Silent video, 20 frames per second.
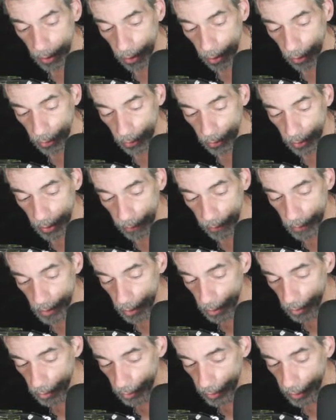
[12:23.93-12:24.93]
underneath is a
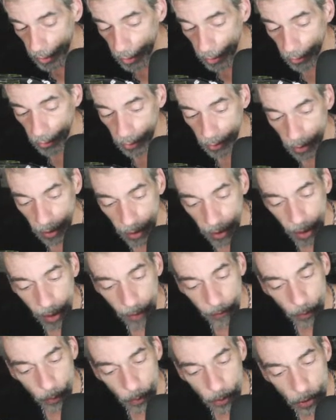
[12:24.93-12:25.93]
little ear, and
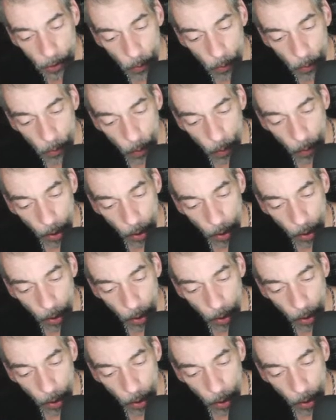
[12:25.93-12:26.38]
every once in a while,